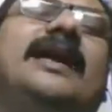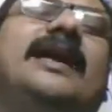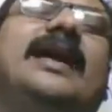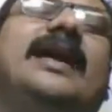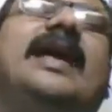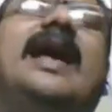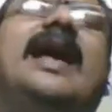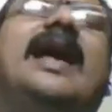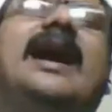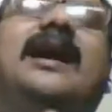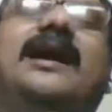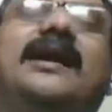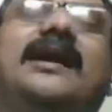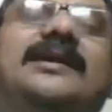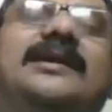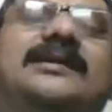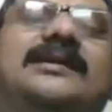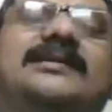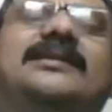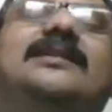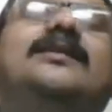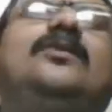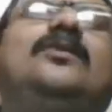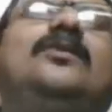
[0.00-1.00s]

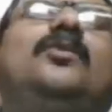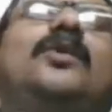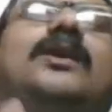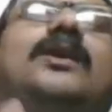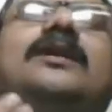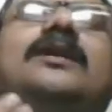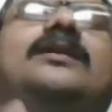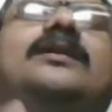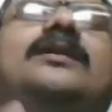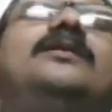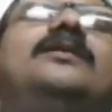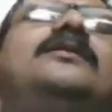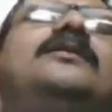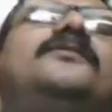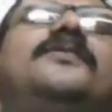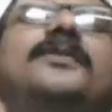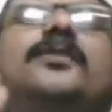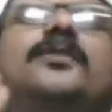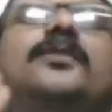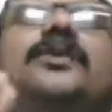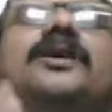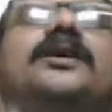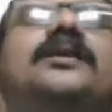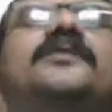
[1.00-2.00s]
idle world of the
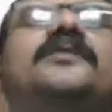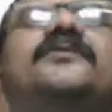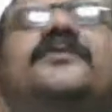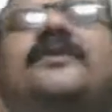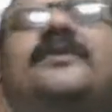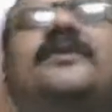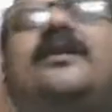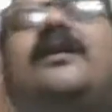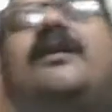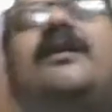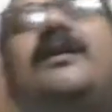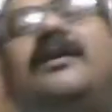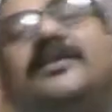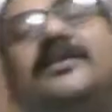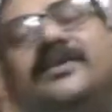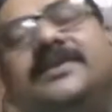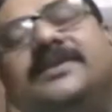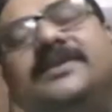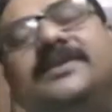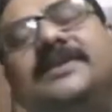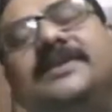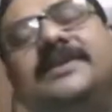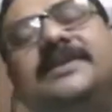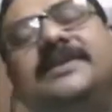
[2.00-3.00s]
world of cards
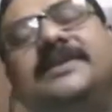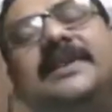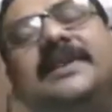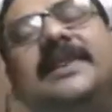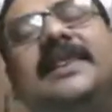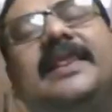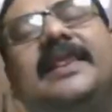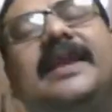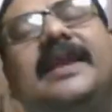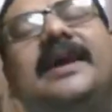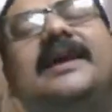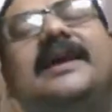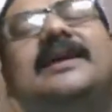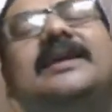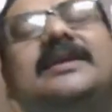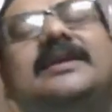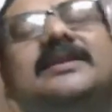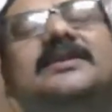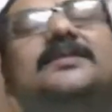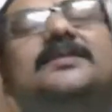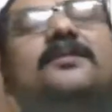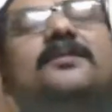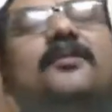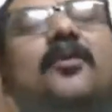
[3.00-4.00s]
lies
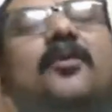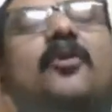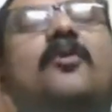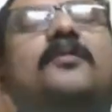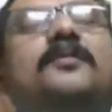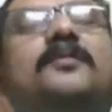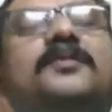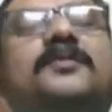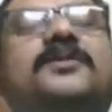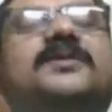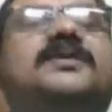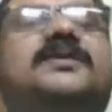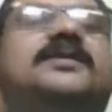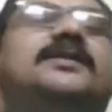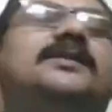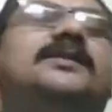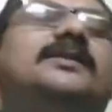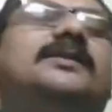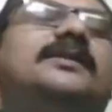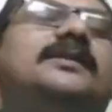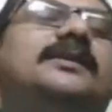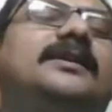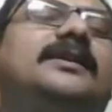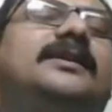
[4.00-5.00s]
Pope's
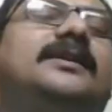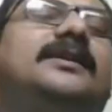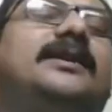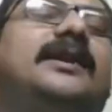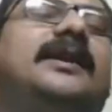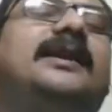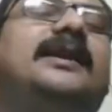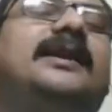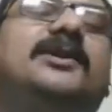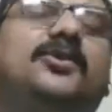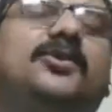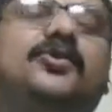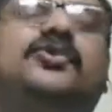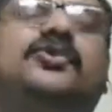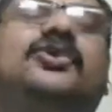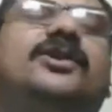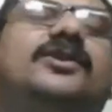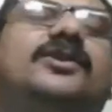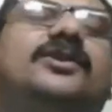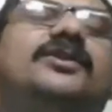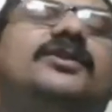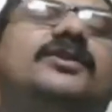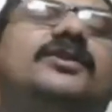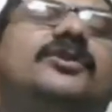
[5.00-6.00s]
allusion
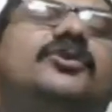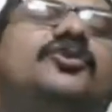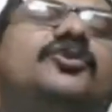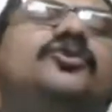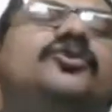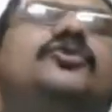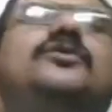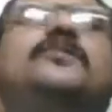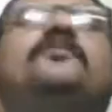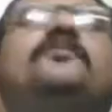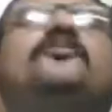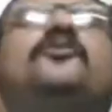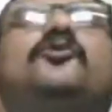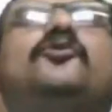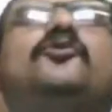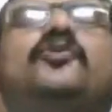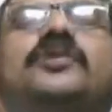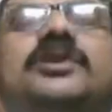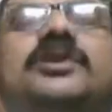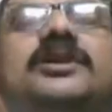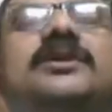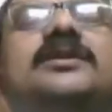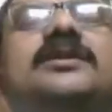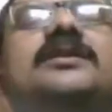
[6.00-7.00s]
to the
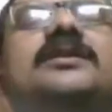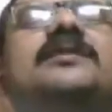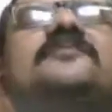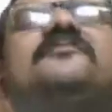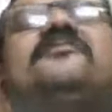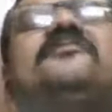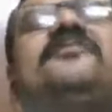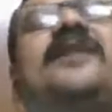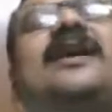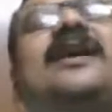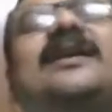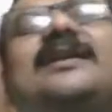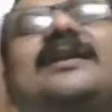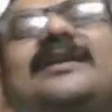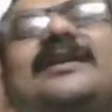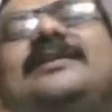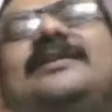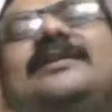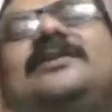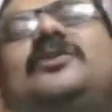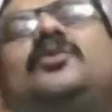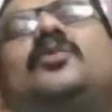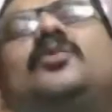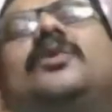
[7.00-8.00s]
brutal, violent
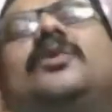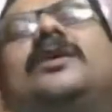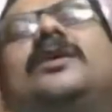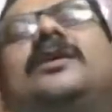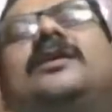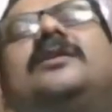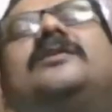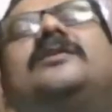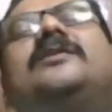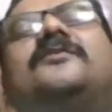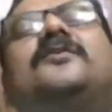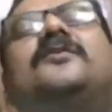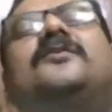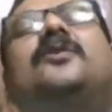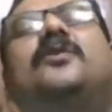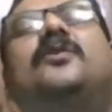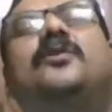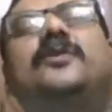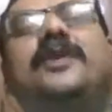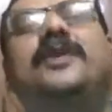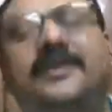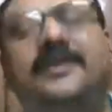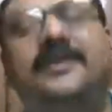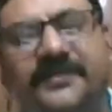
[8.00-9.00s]
world of
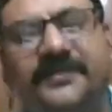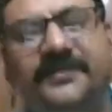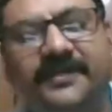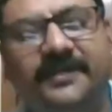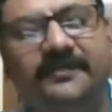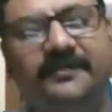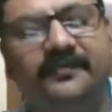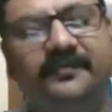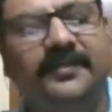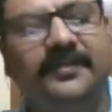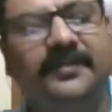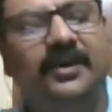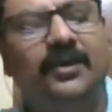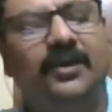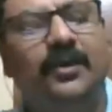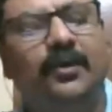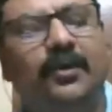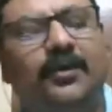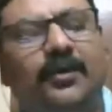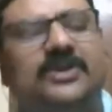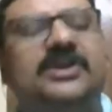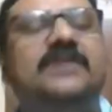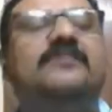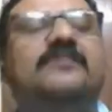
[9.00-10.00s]
colonialism, which
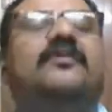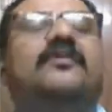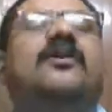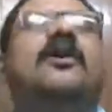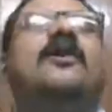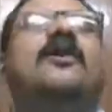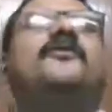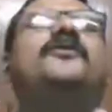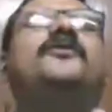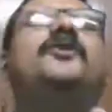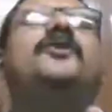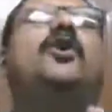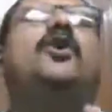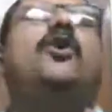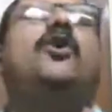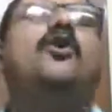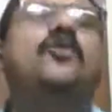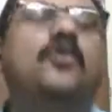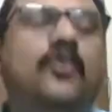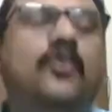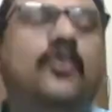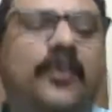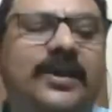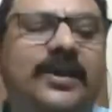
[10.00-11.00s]
involved
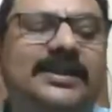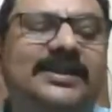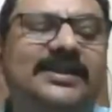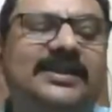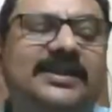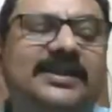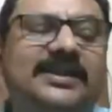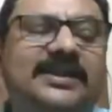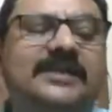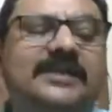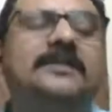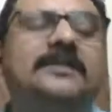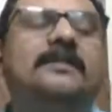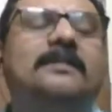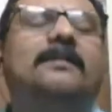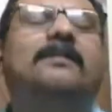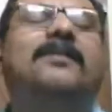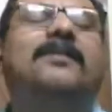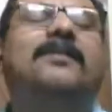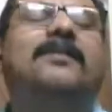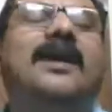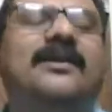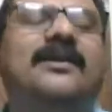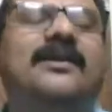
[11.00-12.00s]
conquest,
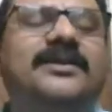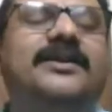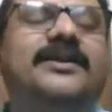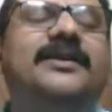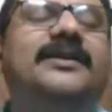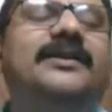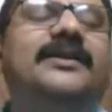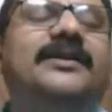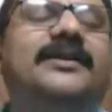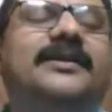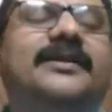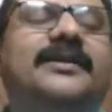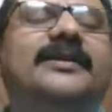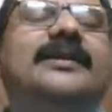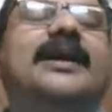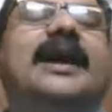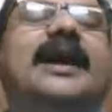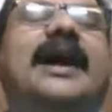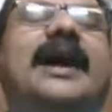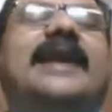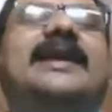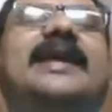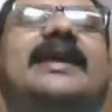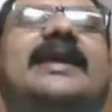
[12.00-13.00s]
plunder, and
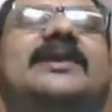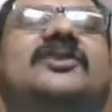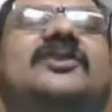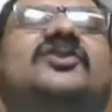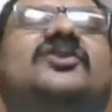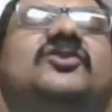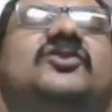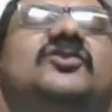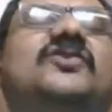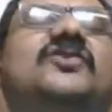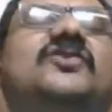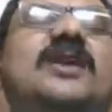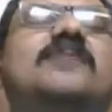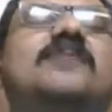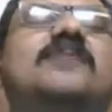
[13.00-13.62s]
extreme